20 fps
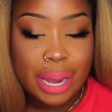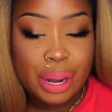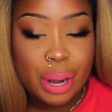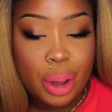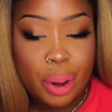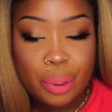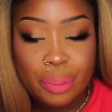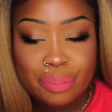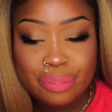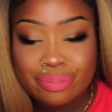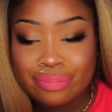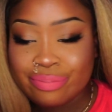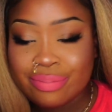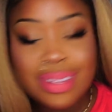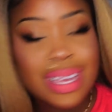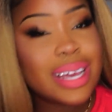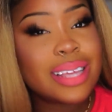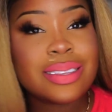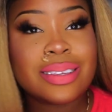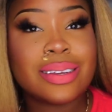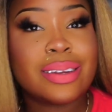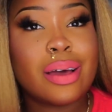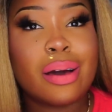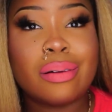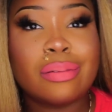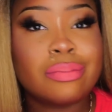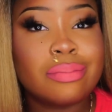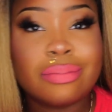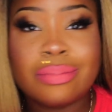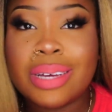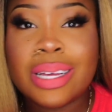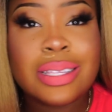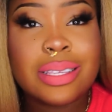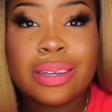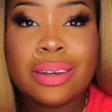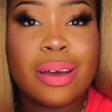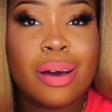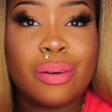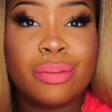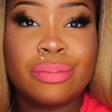no. It's a
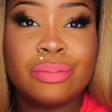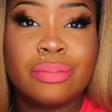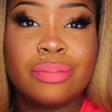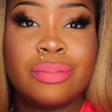no.